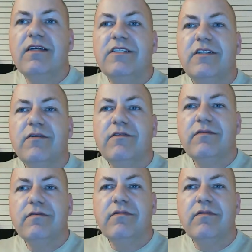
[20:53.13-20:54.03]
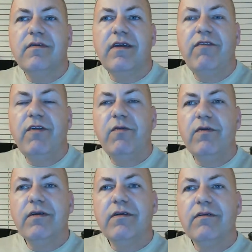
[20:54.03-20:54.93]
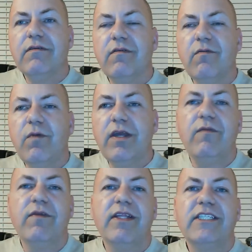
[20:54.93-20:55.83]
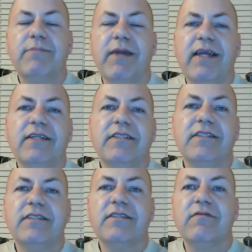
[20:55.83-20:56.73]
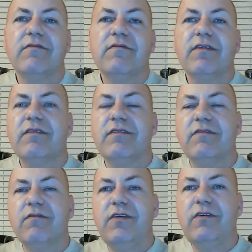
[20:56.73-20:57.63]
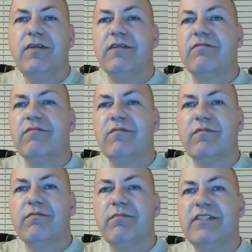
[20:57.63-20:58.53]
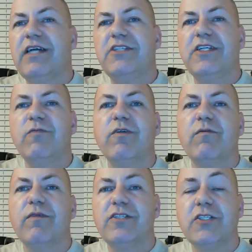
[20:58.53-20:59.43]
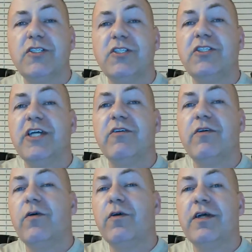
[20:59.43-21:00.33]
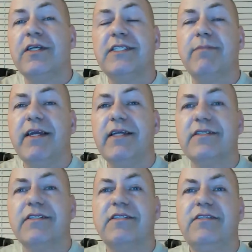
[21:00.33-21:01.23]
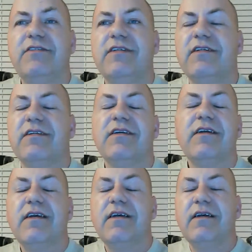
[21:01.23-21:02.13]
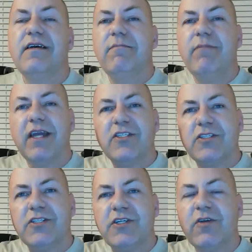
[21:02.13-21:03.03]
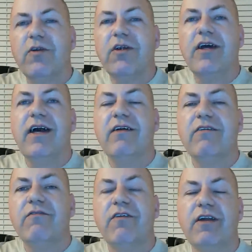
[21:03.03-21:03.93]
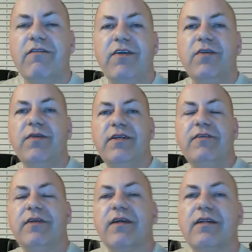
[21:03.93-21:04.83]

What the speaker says: So if you were working with the space, you could potentially work with just your general aura space. You could picture your aura out in front of you and you could